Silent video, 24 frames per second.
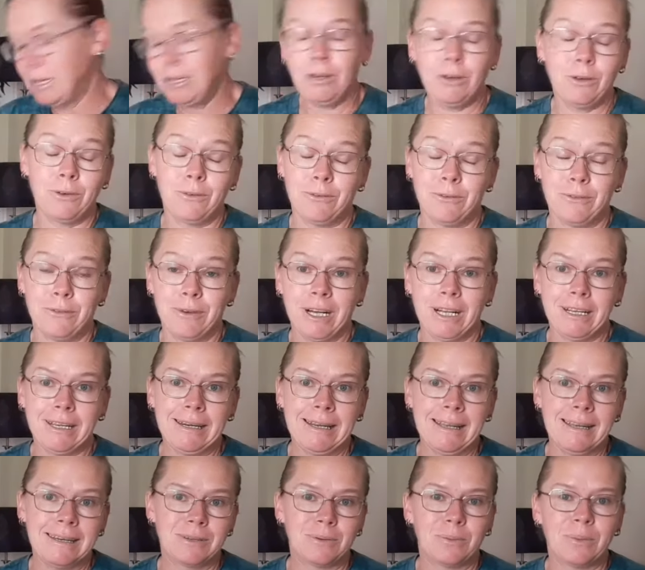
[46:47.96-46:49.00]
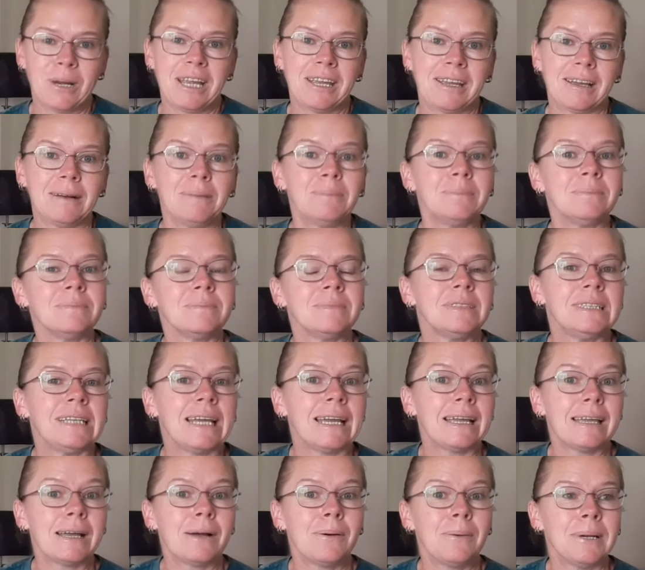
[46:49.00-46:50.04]
you really need to wake up and
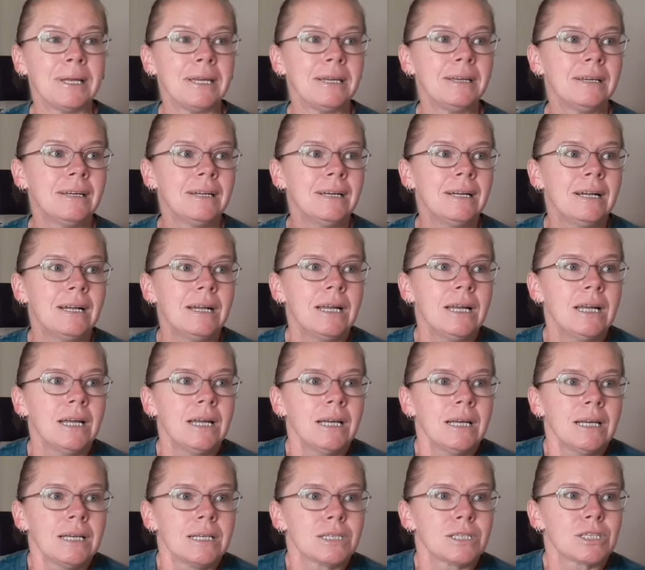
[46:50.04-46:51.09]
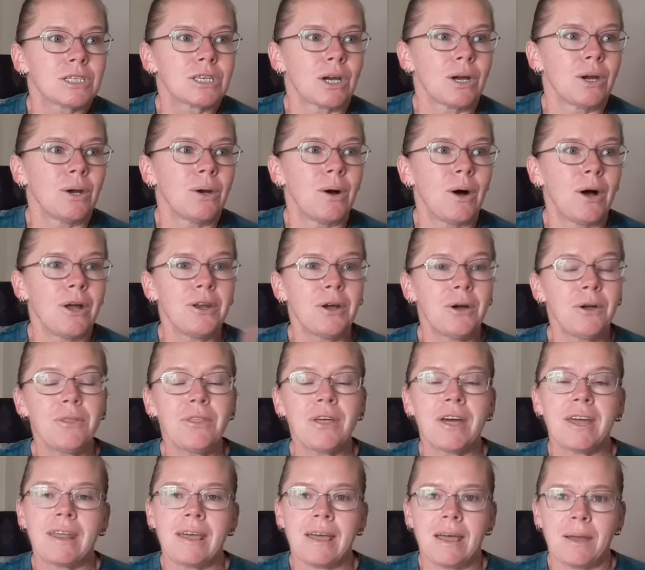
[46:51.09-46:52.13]
get going. So I know
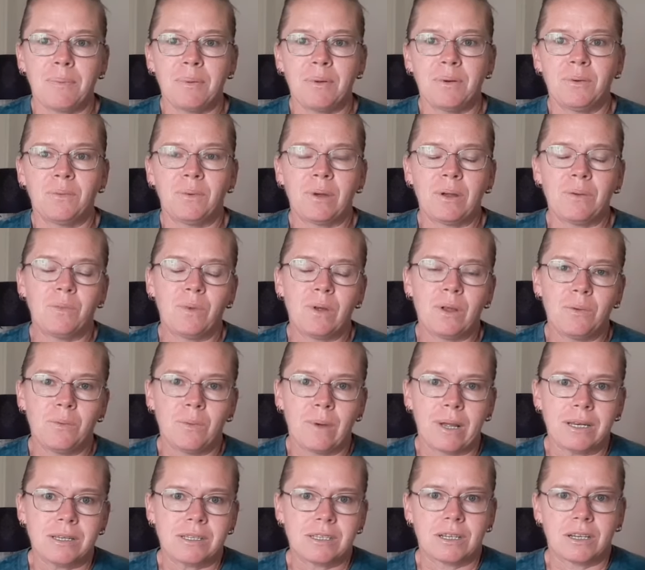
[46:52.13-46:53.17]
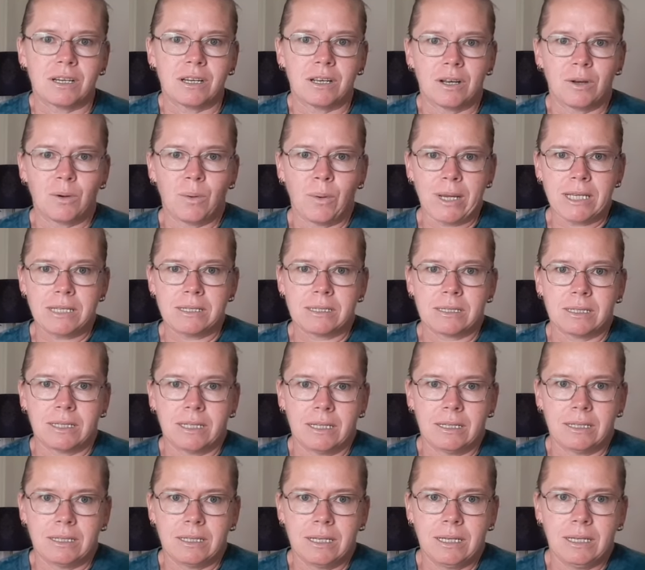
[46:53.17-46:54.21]
that happened when we went to
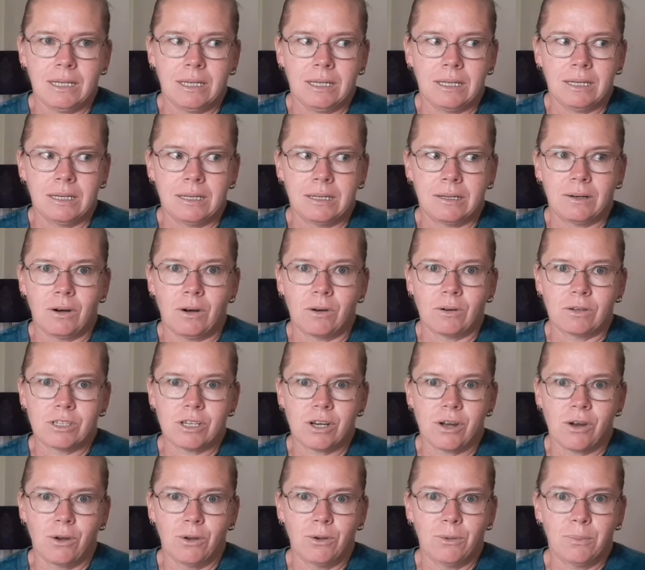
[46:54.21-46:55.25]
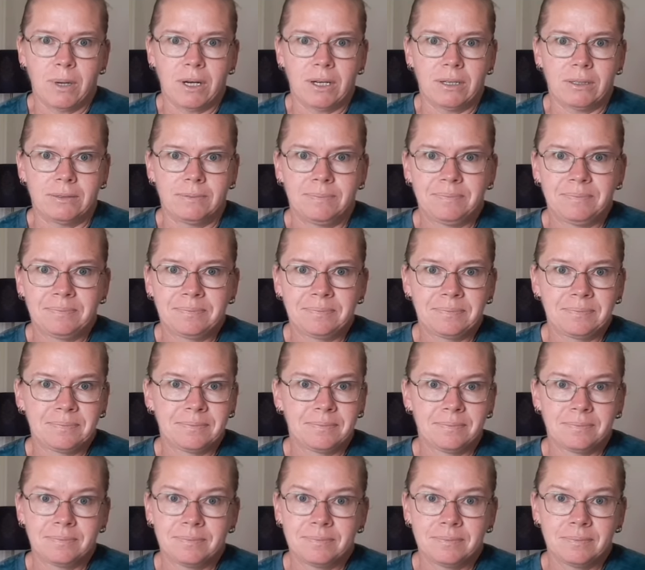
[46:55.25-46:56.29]
Queensland in October.
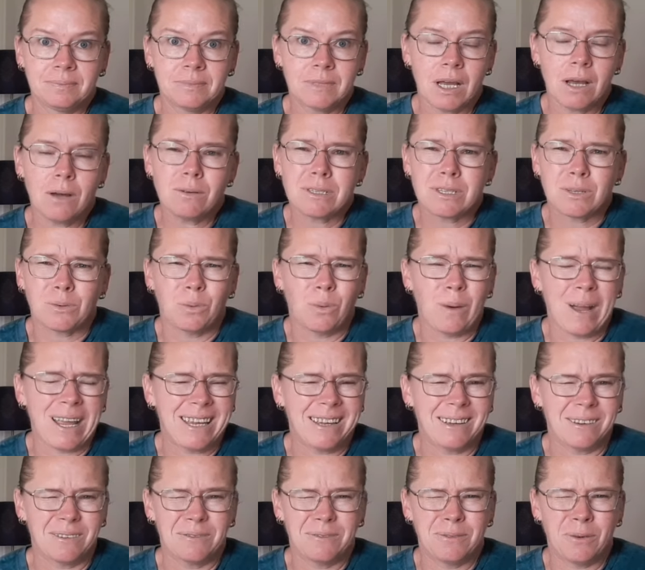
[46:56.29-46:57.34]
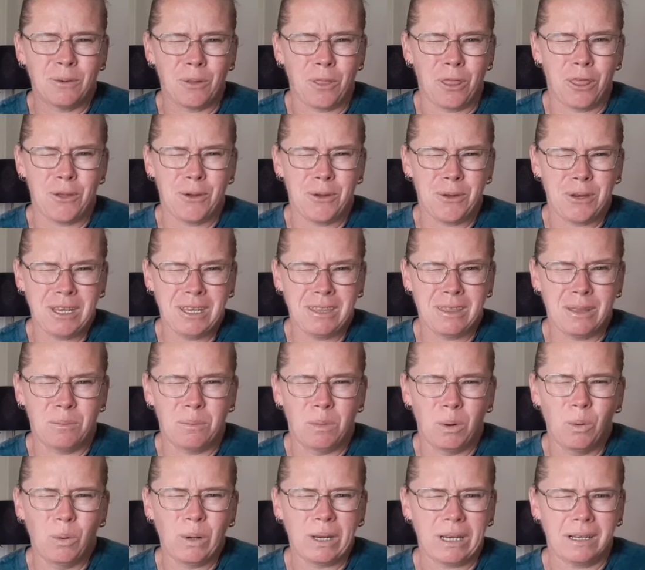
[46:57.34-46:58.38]
I was awake at 4:30 in the
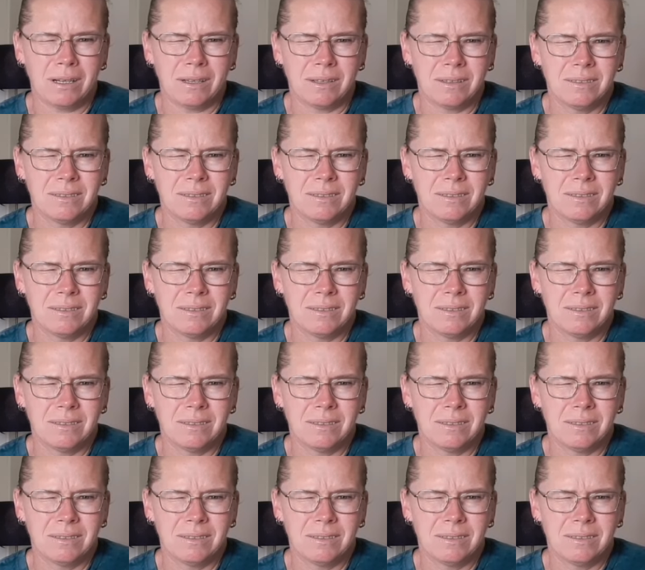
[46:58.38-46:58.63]
morning,